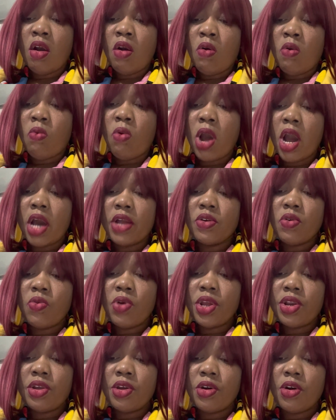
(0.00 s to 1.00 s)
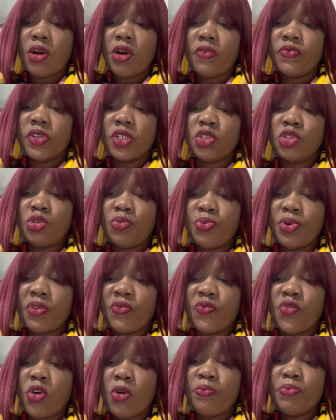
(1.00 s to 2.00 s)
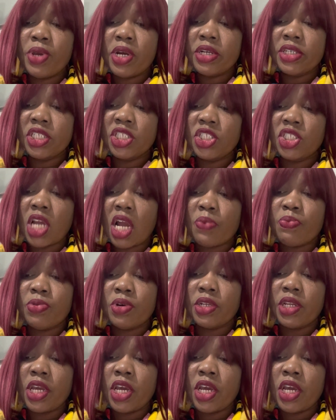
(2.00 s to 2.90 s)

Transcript: While the winner of the $2.4 billion jackpot,